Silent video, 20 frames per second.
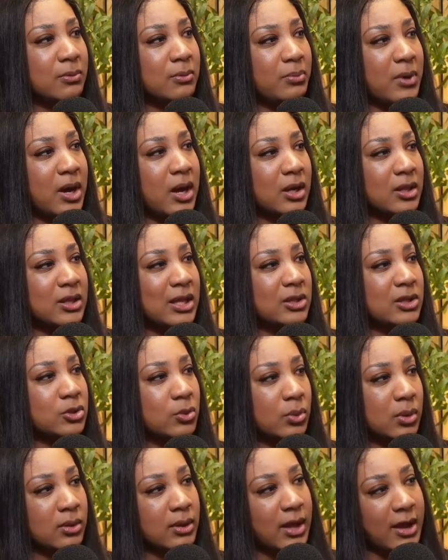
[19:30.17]
embody that
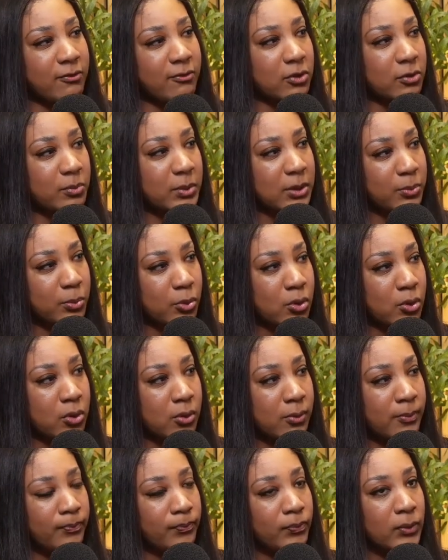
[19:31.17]
doing life with
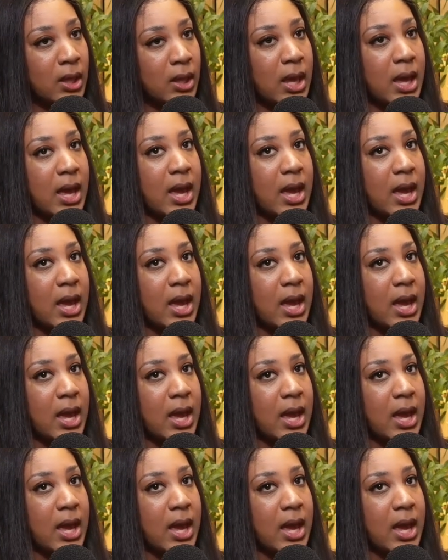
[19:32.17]
people